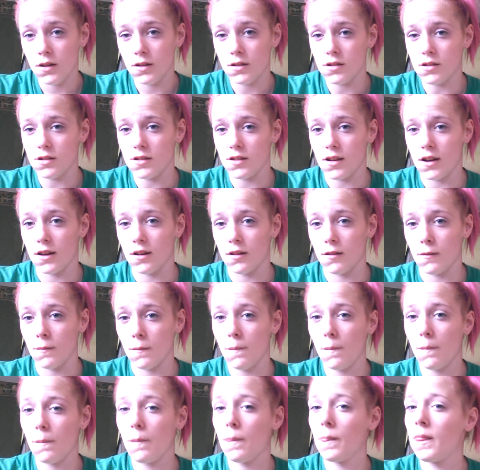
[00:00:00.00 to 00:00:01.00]
She's kind of
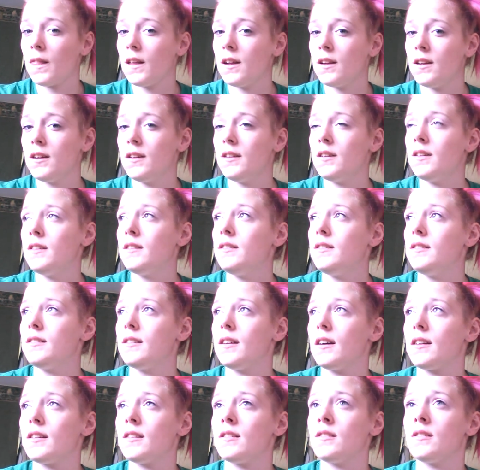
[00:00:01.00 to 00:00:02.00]

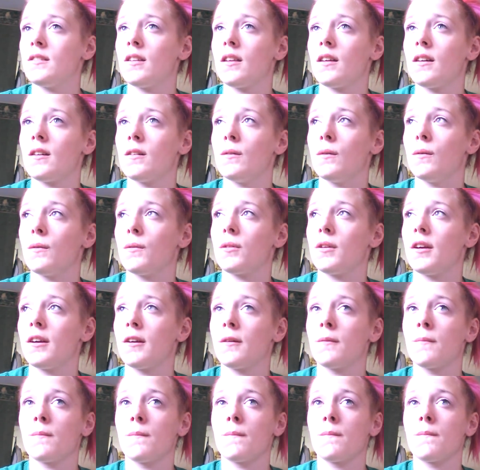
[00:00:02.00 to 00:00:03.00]
not into that whole
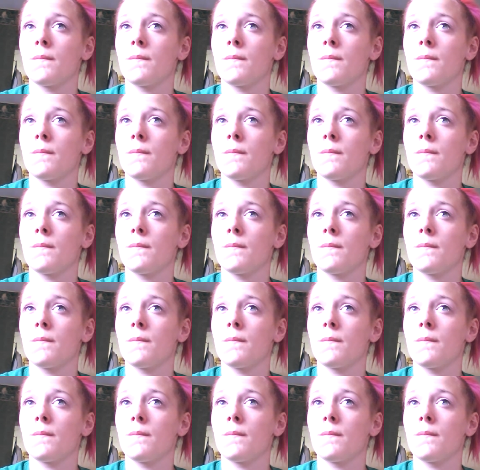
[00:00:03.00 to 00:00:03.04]
thing.